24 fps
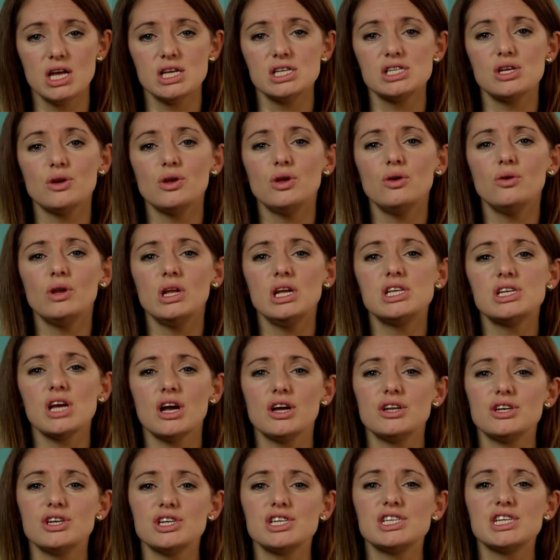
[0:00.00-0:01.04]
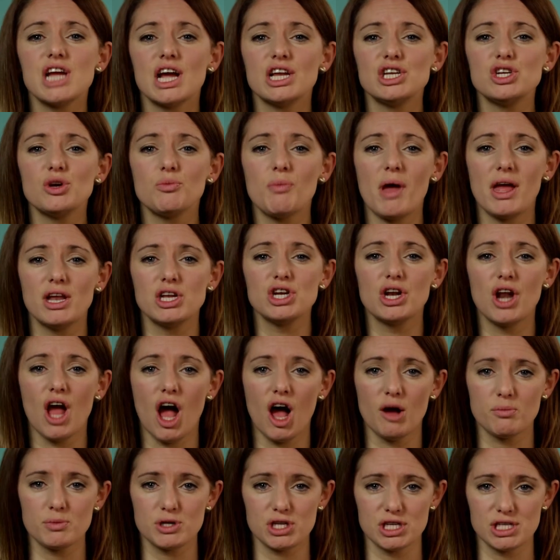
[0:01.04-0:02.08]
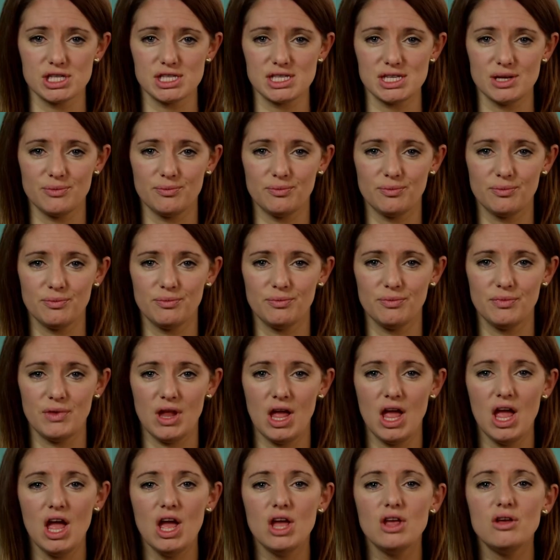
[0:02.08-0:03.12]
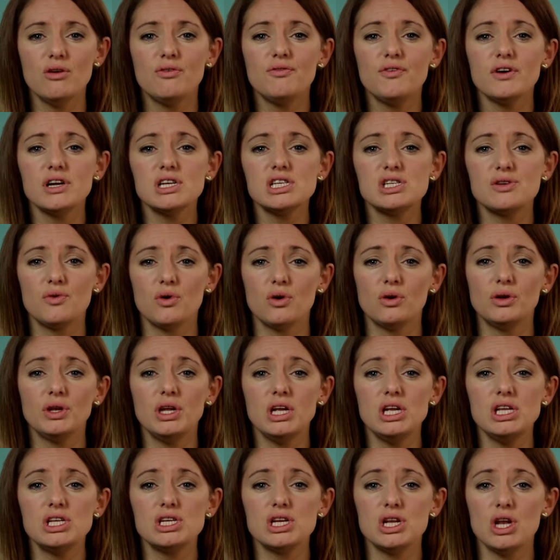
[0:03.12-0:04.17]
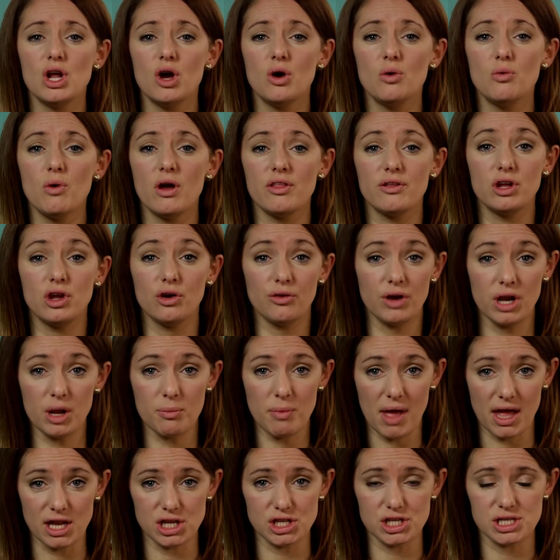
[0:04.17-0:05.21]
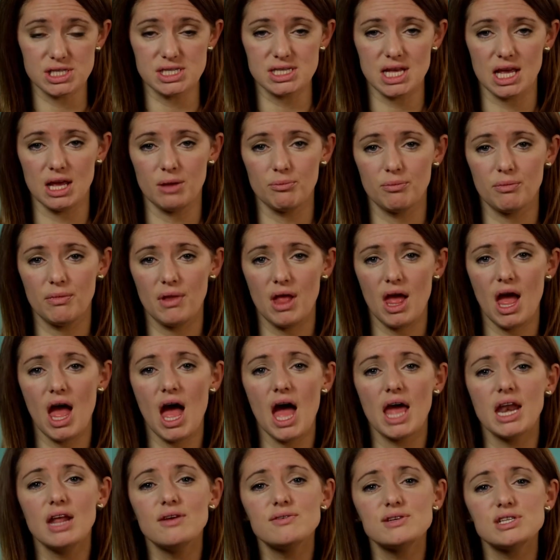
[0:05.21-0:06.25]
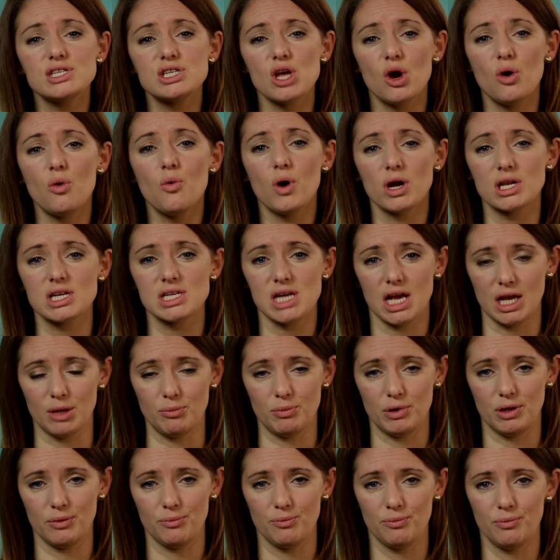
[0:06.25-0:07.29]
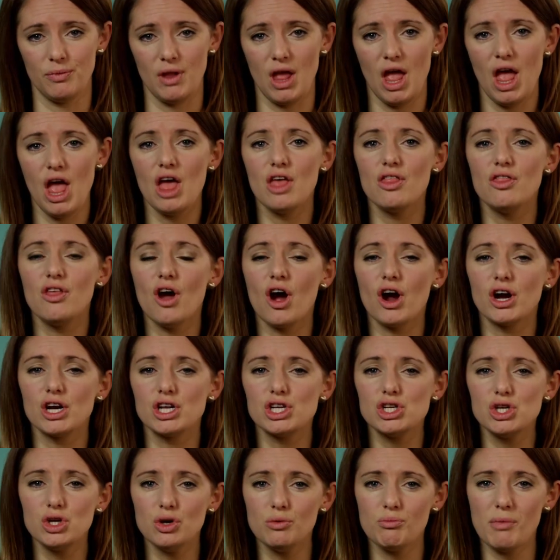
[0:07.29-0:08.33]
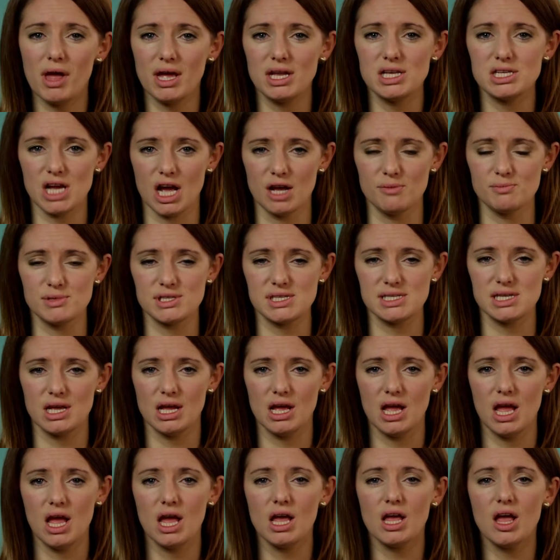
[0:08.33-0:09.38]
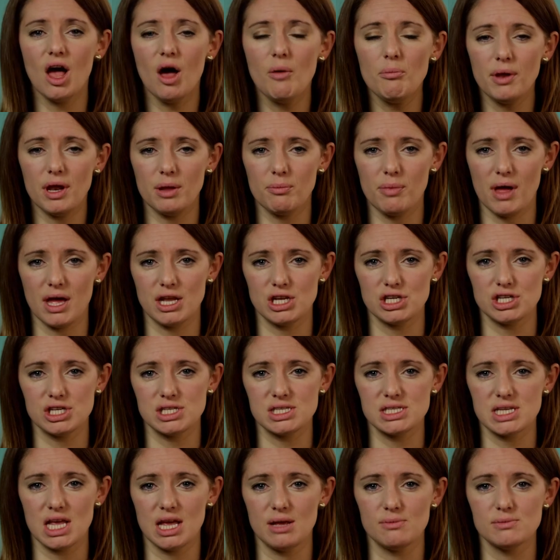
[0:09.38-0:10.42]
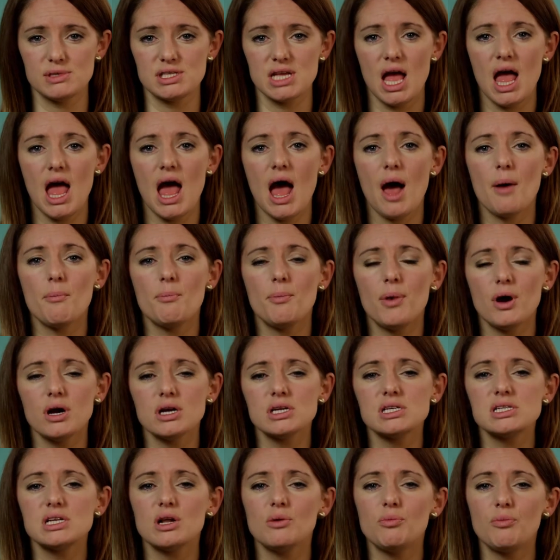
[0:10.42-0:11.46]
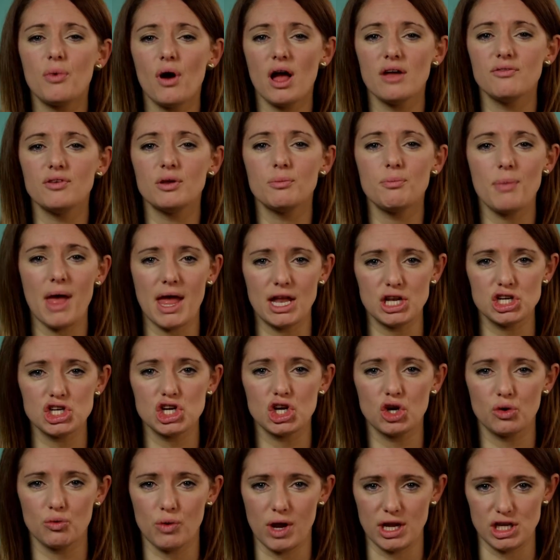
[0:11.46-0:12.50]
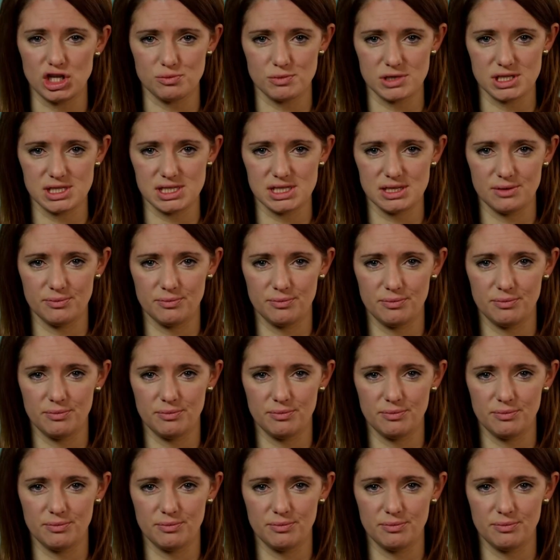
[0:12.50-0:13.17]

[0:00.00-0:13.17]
So you need to understand your pension options. You first of all need to know whether you're in a pension scheme, and if so, what type. There are two main types company pension schemes and personal private pension arrangements.